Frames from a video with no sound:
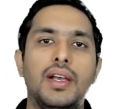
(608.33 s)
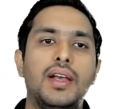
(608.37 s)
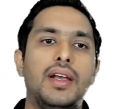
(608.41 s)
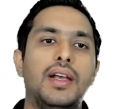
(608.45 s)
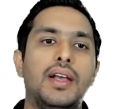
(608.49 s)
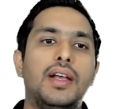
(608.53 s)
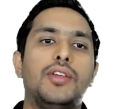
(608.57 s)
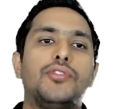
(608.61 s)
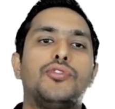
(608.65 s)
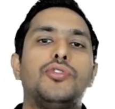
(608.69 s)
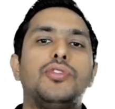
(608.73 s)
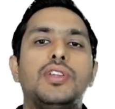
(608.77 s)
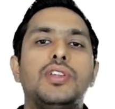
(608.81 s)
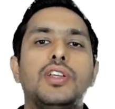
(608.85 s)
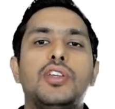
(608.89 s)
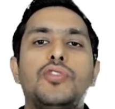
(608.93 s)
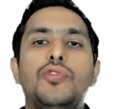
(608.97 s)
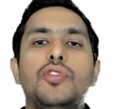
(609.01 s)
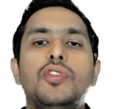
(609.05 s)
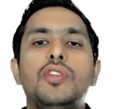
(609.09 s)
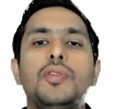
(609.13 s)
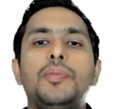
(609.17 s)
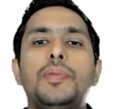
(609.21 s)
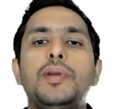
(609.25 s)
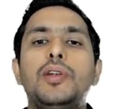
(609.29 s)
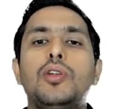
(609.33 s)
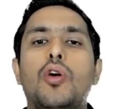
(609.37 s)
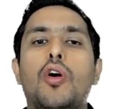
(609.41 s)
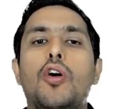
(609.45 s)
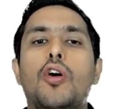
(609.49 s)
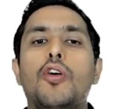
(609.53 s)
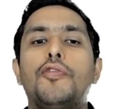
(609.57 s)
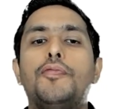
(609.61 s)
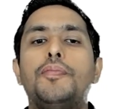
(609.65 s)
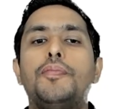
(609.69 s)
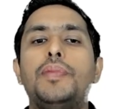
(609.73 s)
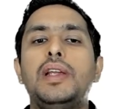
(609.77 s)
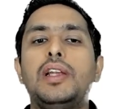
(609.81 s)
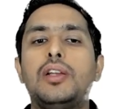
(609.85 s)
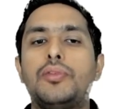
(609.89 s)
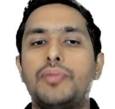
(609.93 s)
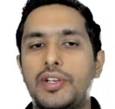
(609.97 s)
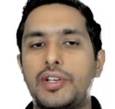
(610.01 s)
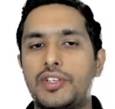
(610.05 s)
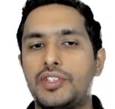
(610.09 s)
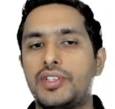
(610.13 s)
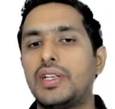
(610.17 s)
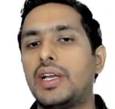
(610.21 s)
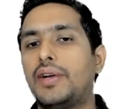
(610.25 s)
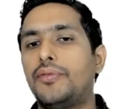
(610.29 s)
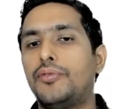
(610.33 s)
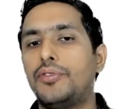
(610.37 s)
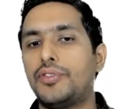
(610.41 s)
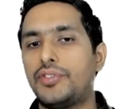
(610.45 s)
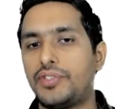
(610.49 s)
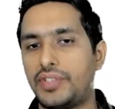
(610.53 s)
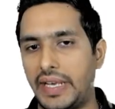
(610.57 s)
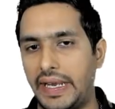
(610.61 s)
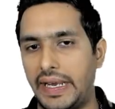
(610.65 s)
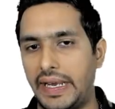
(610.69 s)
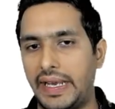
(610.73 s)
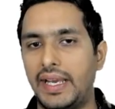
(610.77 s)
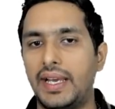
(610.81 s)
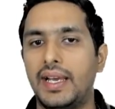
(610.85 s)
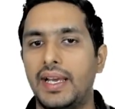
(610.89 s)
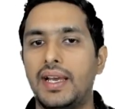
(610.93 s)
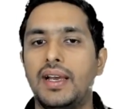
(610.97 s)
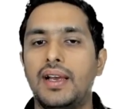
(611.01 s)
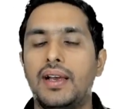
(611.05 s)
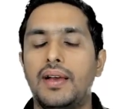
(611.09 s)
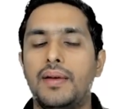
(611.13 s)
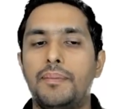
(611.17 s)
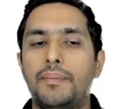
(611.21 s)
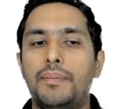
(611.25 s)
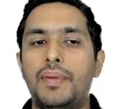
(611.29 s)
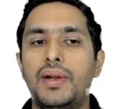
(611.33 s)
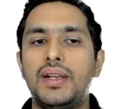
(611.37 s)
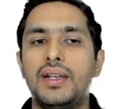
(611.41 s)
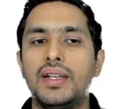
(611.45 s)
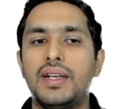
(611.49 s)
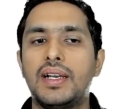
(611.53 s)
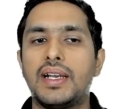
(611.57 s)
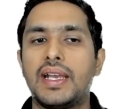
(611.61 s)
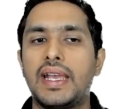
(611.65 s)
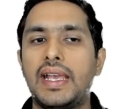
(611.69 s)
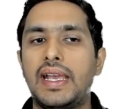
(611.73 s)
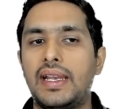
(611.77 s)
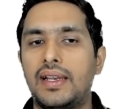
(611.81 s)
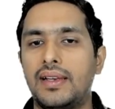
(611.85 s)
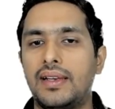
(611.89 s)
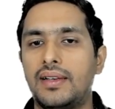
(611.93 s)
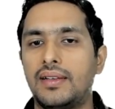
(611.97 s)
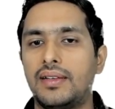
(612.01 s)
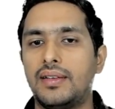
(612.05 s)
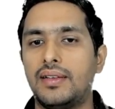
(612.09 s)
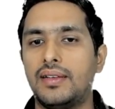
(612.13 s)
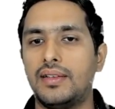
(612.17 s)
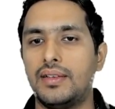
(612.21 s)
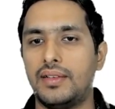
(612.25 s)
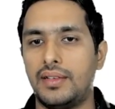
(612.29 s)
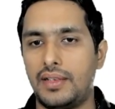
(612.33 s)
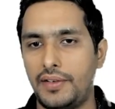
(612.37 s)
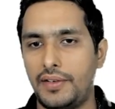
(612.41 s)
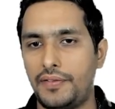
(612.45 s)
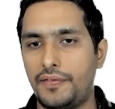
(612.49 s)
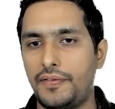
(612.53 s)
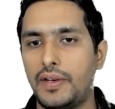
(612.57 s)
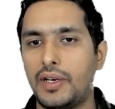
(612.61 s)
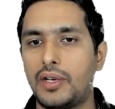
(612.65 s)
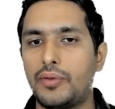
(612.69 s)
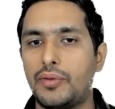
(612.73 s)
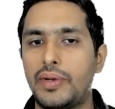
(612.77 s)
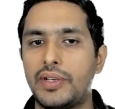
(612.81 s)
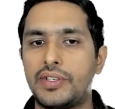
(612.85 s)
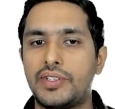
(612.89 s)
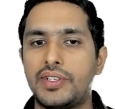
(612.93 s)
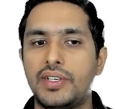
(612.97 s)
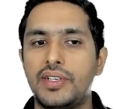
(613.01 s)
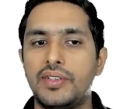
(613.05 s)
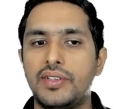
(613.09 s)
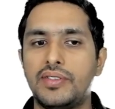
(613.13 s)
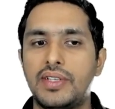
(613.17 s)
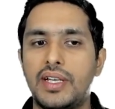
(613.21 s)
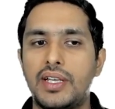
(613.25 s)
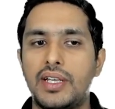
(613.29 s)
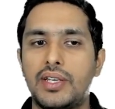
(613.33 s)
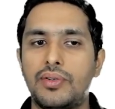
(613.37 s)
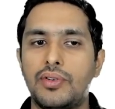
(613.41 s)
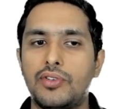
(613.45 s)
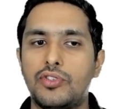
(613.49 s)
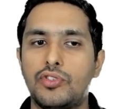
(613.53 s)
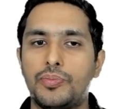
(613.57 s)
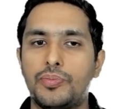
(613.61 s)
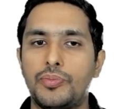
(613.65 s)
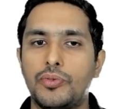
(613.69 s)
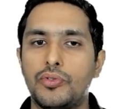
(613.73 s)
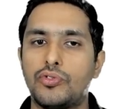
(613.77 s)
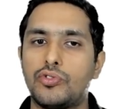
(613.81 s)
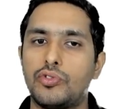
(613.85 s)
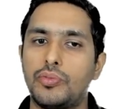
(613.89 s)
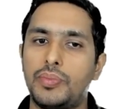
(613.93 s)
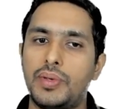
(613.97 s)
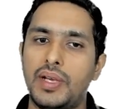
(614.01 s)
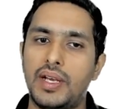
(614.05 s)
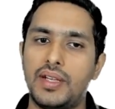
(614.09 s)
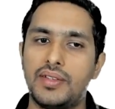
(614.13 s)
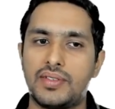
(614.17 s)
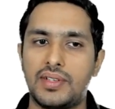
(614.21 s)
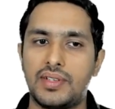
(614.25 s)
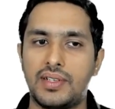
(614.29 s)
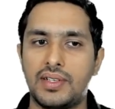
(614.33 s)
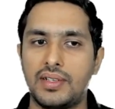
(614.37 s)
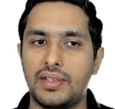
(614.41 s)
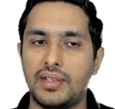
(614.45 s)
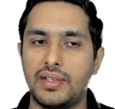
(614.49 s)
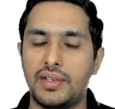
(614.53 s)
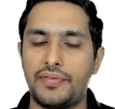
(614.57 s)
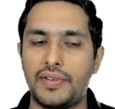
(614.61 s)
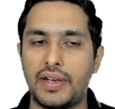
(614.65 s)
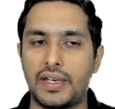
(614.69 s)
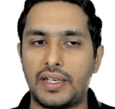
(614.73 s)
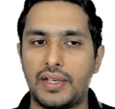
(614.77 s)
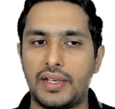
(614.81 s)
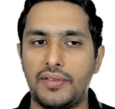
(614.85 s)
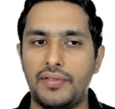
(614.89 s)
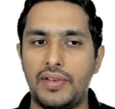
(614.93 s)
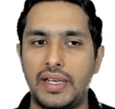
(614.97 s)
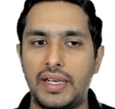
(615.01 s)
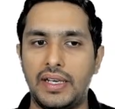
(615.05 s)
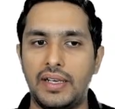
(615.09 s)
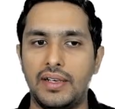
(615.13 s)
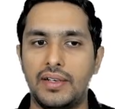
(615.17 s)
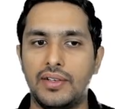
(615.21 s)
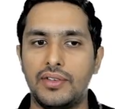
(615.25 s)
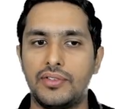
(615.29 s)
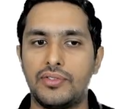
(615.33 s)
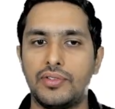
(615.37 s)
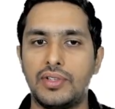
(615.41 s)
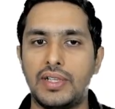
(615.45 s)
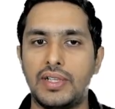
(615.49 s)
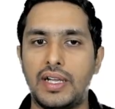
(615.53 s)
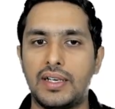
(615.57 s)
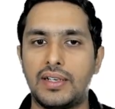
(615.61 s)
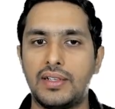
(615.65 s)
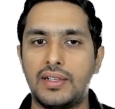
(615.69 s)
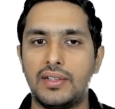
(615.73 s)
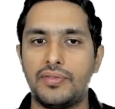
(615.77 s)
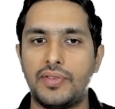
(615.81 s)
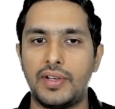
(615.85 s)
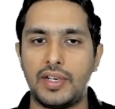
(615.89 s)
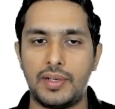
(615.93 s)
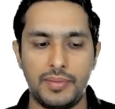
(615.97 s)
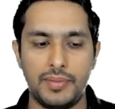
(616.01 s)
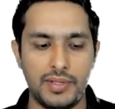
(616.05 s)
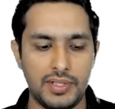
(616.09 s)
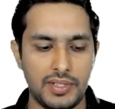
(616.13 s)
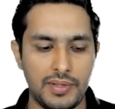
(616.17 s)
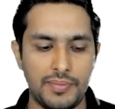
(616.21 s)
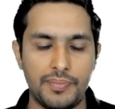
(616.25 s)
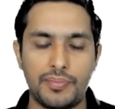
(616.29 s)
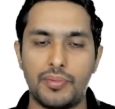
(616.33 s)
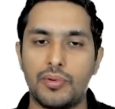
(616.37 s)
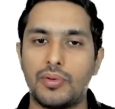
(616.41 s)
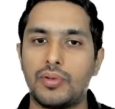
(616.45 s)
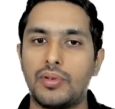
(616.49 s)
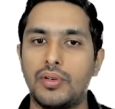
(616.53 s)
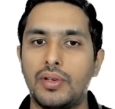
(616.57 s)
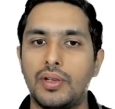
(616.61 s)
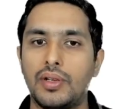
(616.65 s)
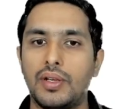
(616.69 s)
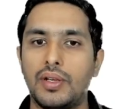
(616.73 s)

So this was a bit offbeat question, I would say. But again, if a question is there, you are supposed to be answering effectively. So that is very much important.